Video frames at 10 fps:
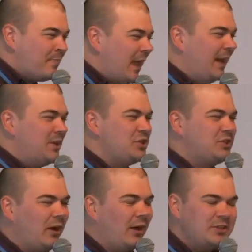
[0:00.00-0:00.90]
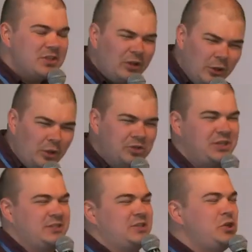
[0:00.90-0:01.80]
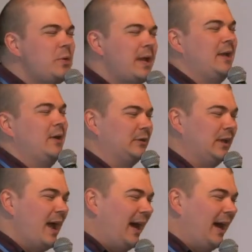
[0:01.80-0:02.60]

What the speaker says: And I thought, Lord Jesus, you heal.